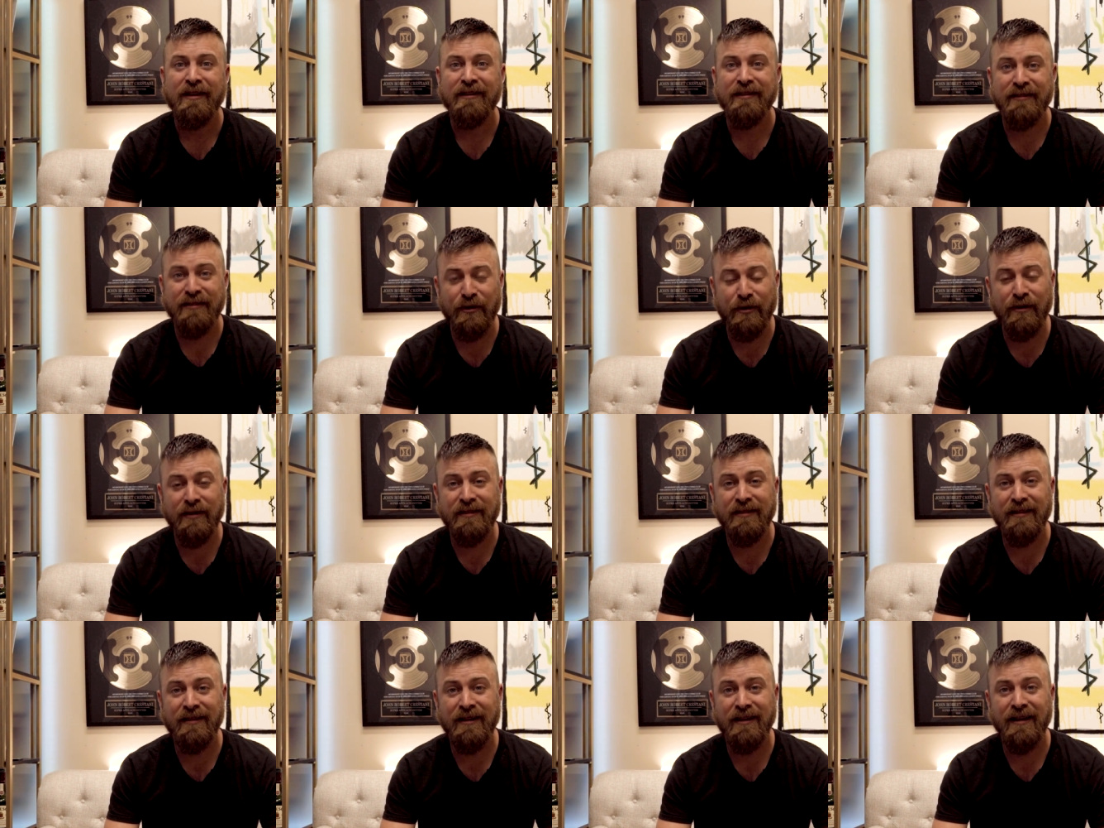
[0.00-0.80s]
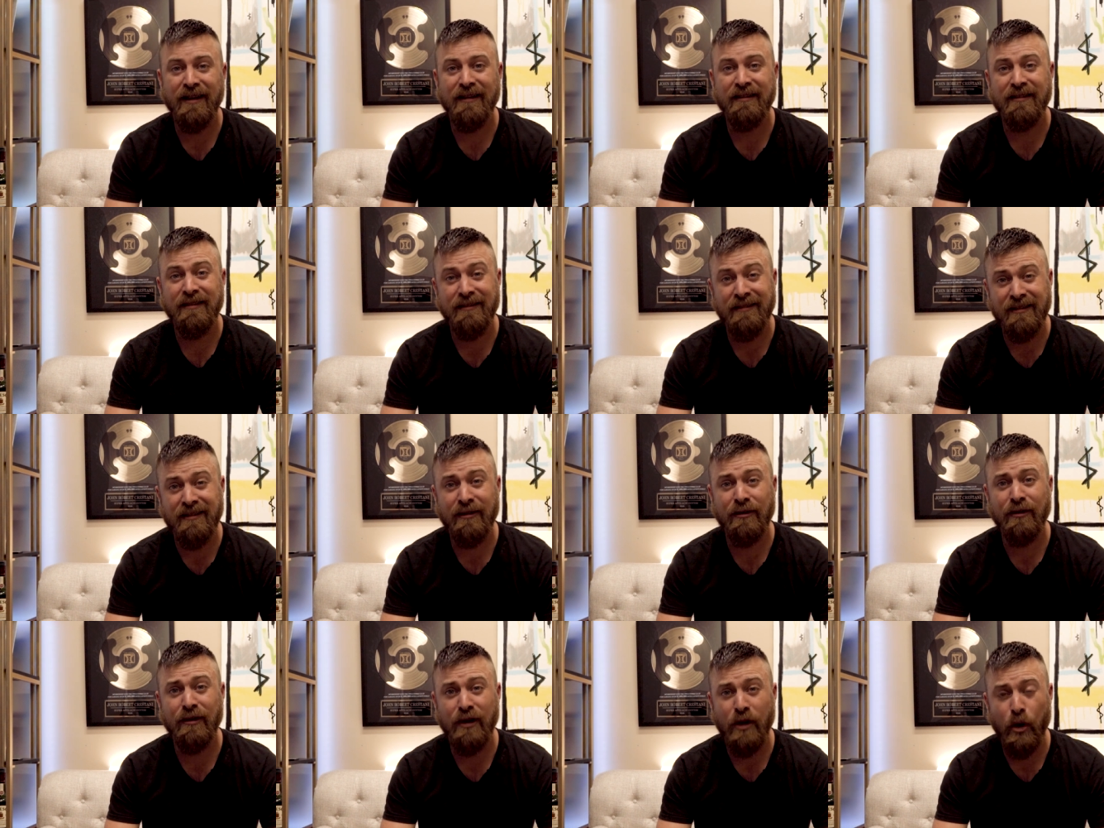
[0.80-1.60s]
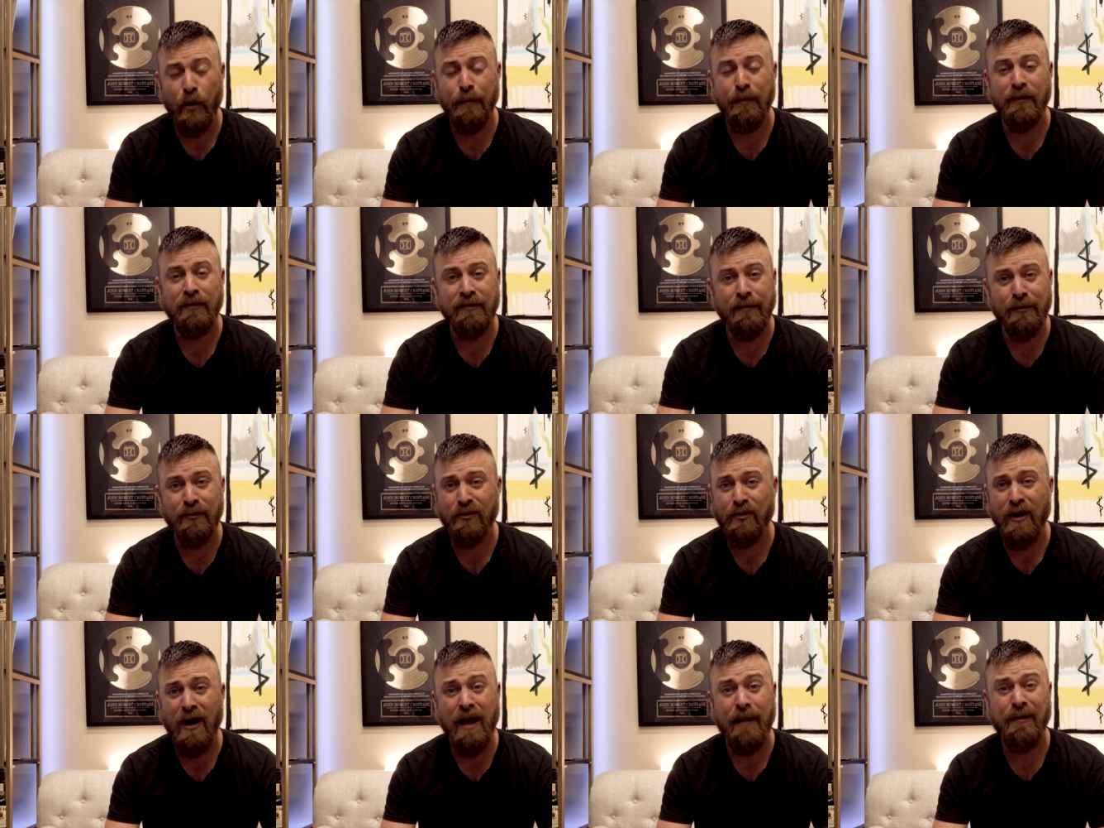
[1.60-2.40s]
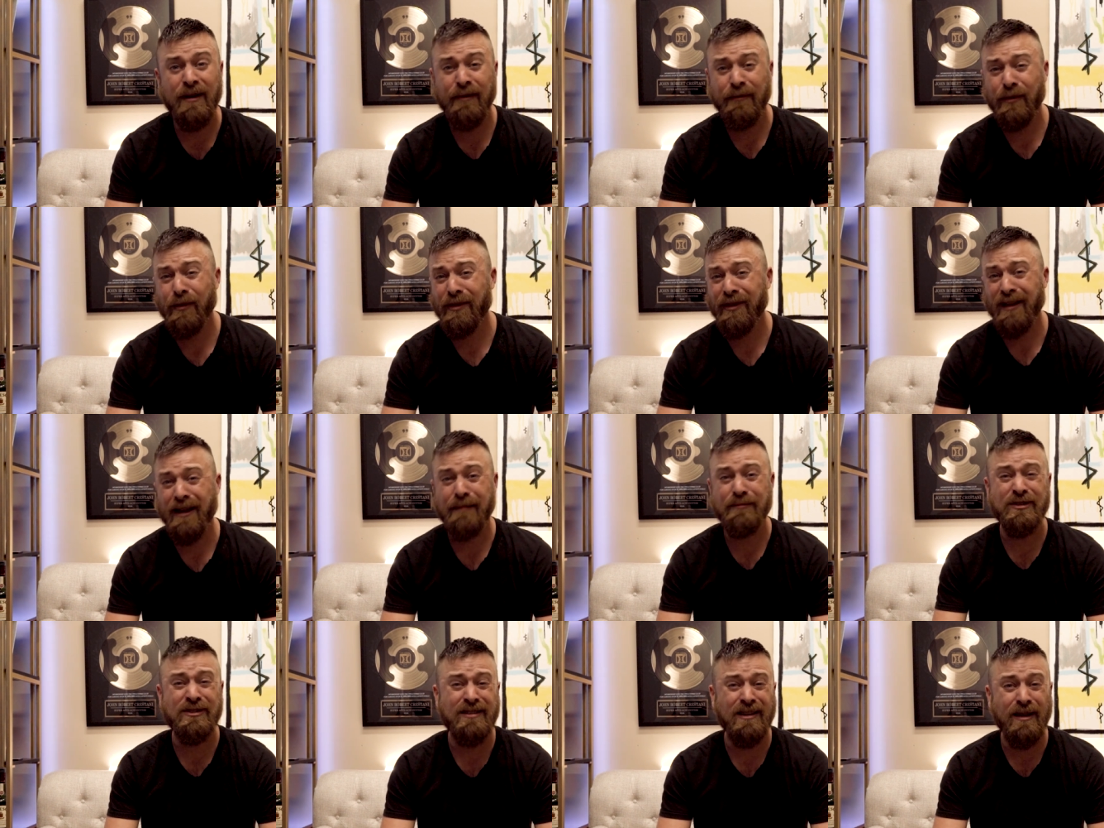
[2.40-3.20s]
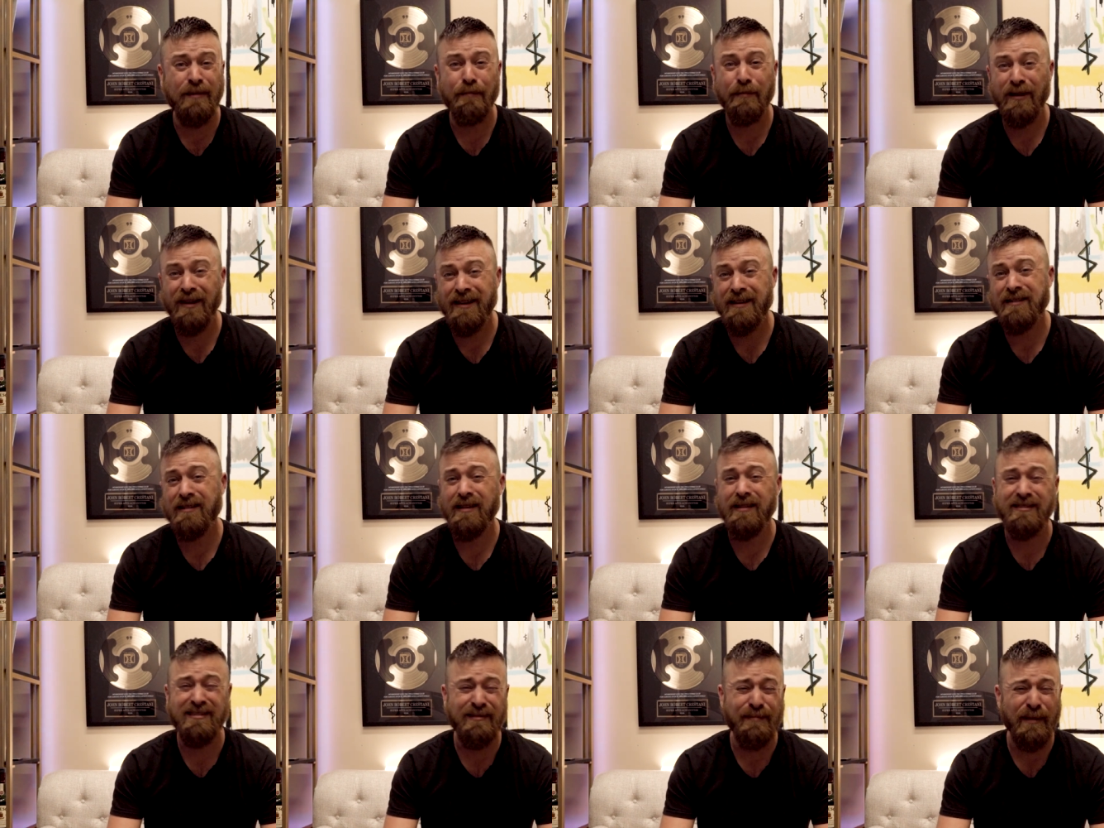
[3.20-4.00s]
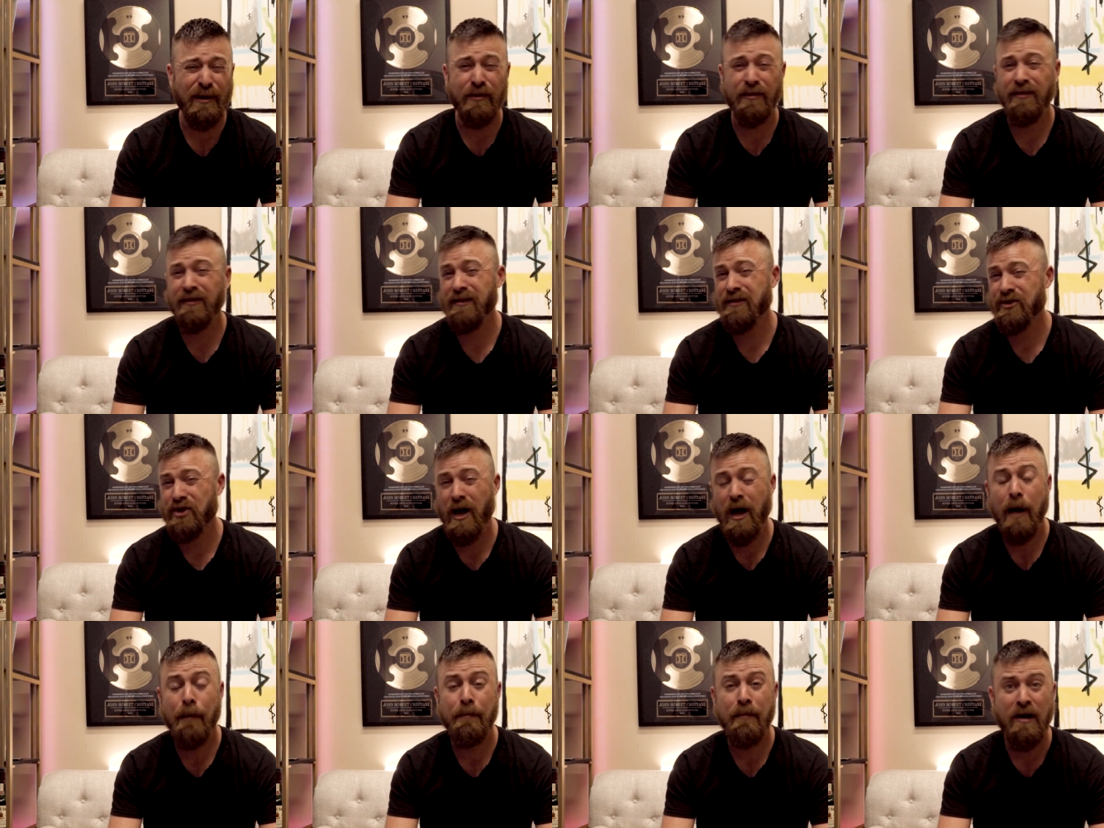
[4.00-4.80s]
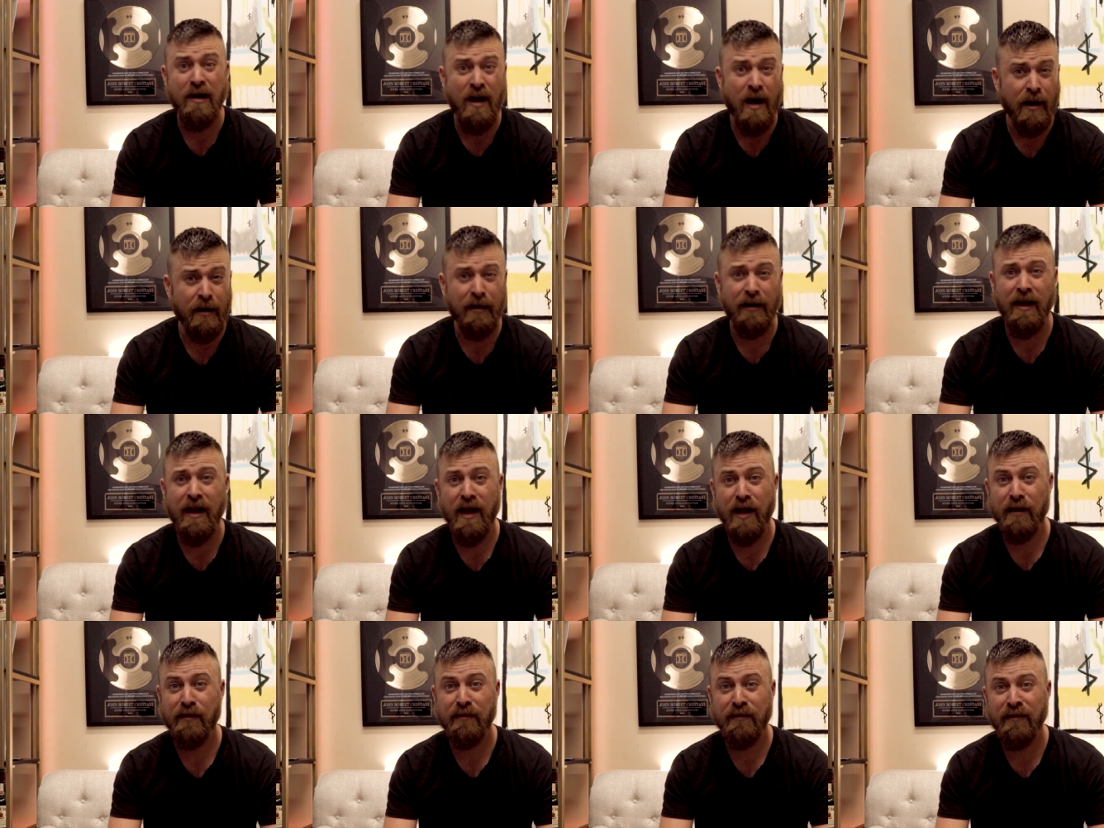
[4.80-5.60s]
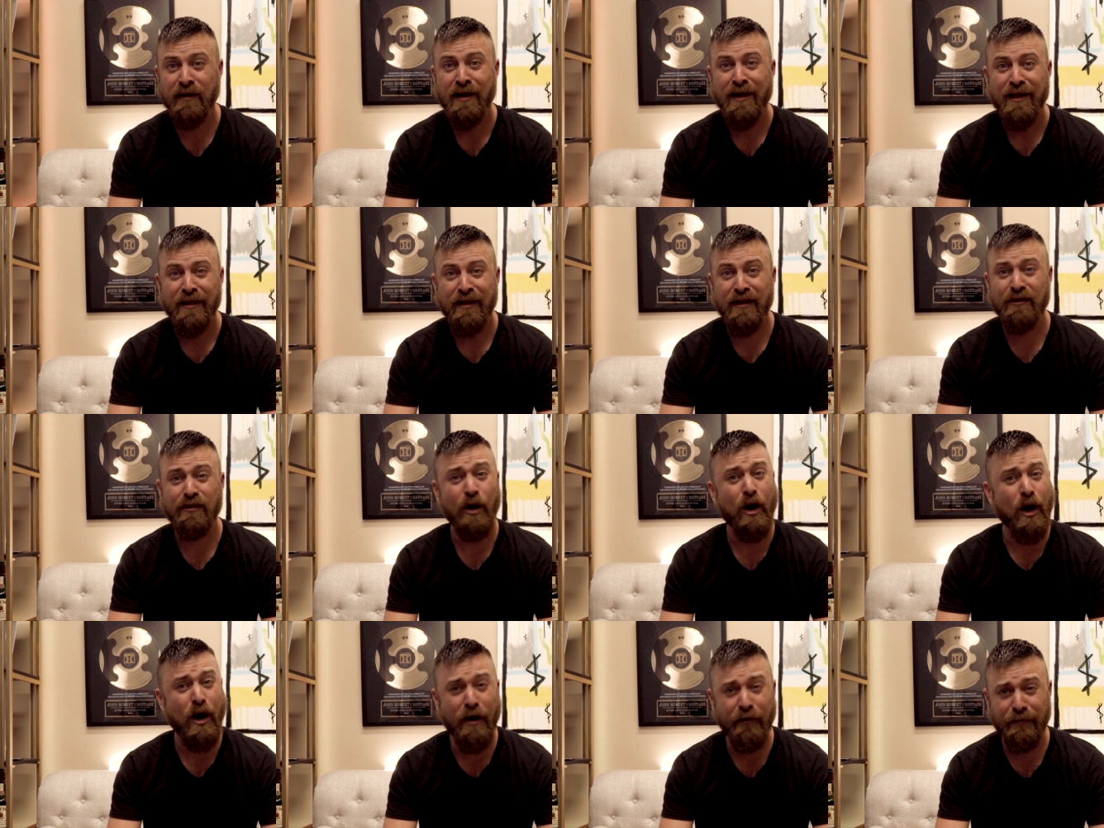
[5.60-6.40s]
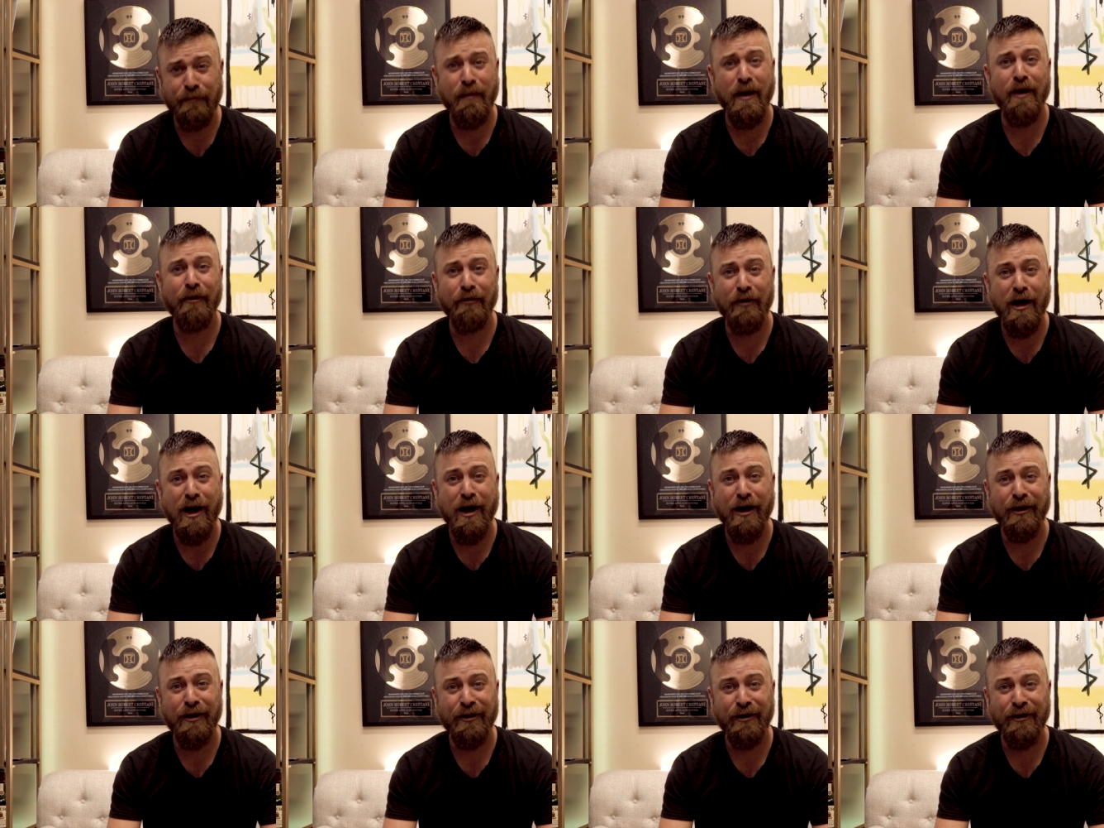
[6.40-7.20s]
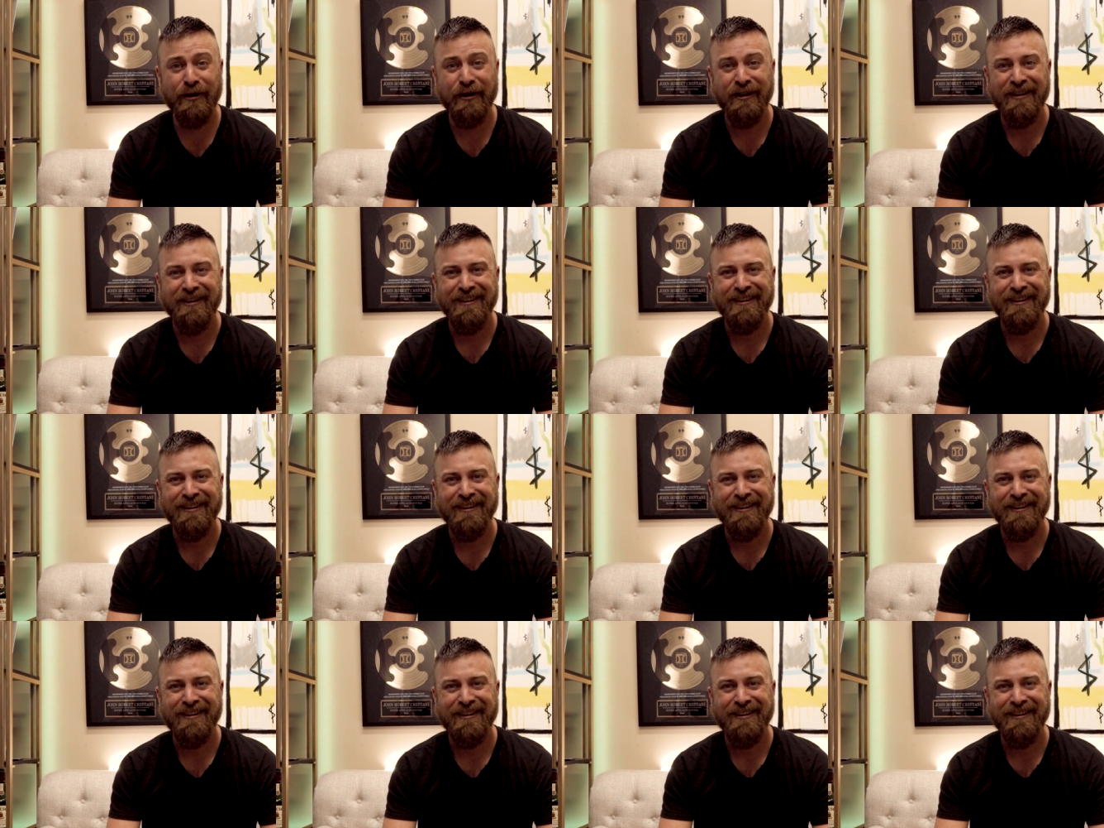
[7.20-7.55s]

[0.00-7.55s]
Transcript: Seriously and sincerely hope you subscribe. And if you think I'm just a complete conspiracy job nutcase that's off my rocker,